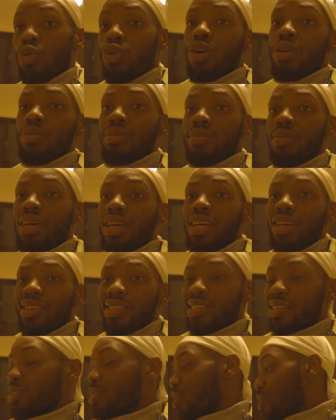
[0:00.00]
warm.
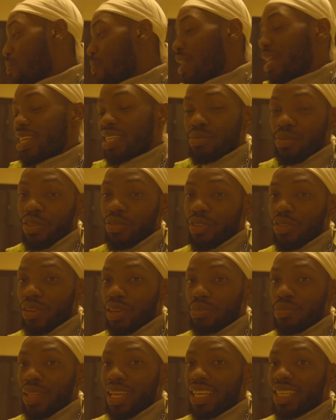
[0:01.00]
So the bed is my
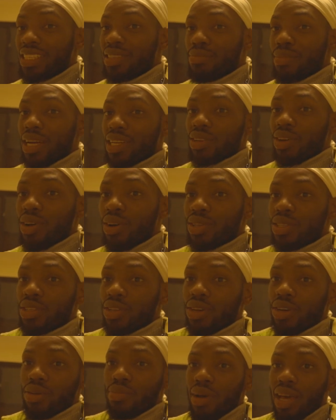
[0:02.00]
favorite place. But
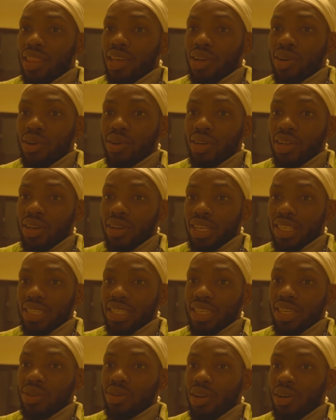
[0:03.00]
also by the corner you can
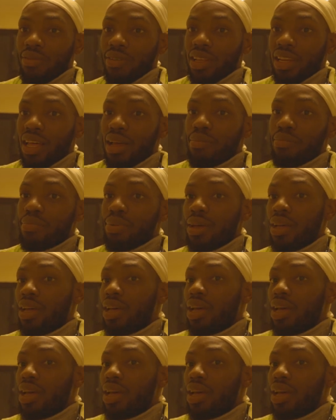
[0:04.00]
see you have a lamp